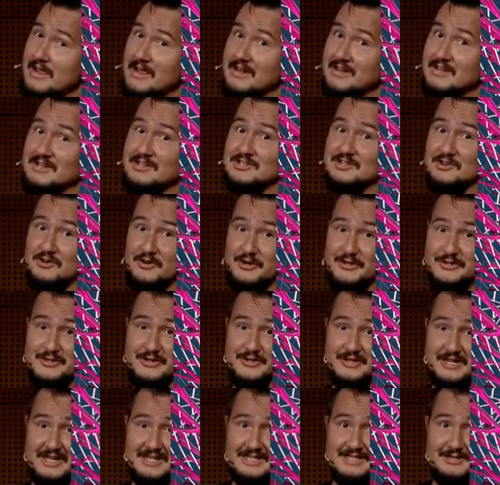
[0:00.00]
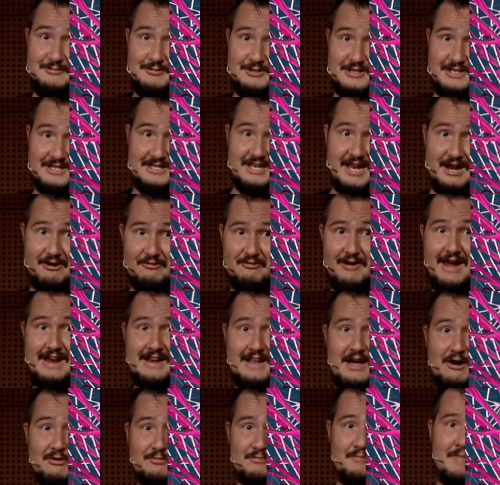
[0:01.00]
integer also does, which is like write
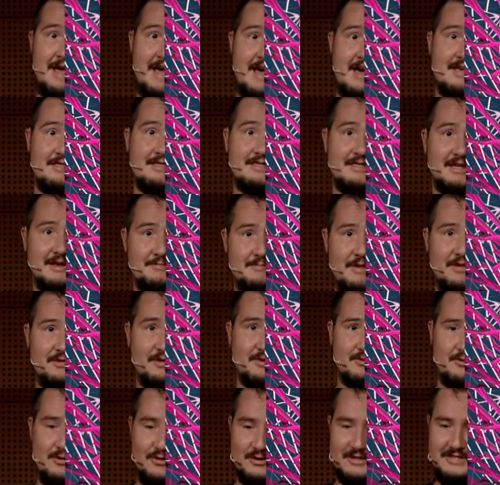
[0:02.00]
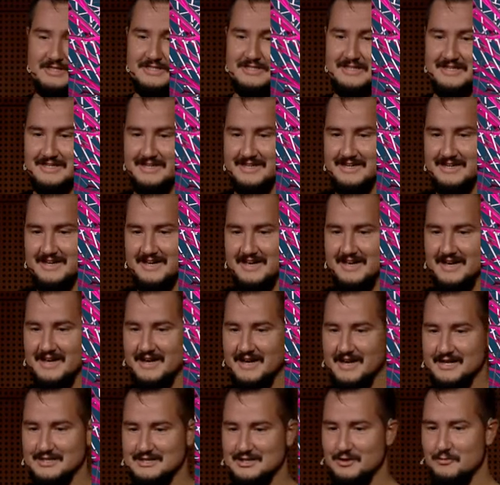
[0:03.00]
out math in method calls.
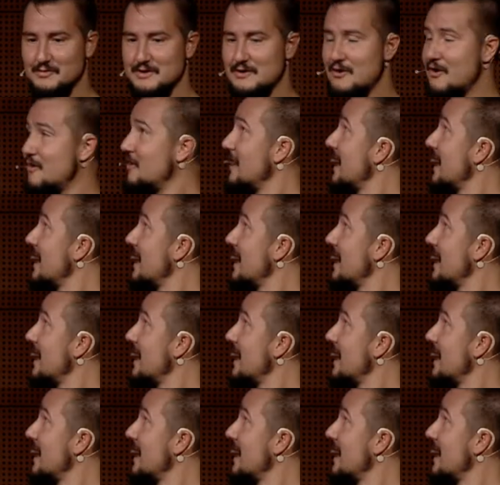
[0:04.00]
So we go